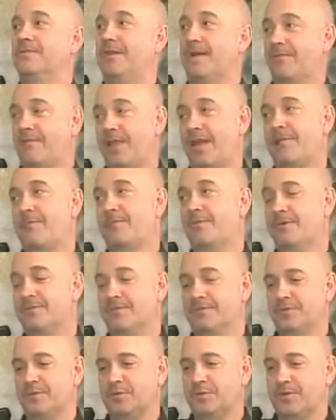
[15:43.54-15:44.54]
I came close
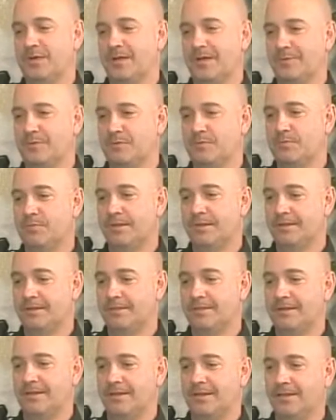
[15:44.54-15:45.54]
a few times, but
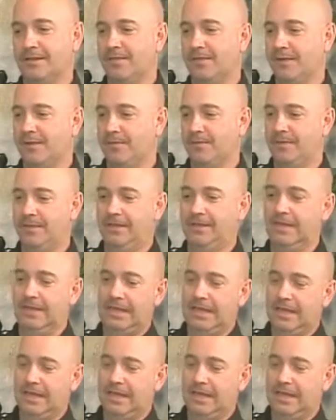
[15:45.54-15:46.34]
no,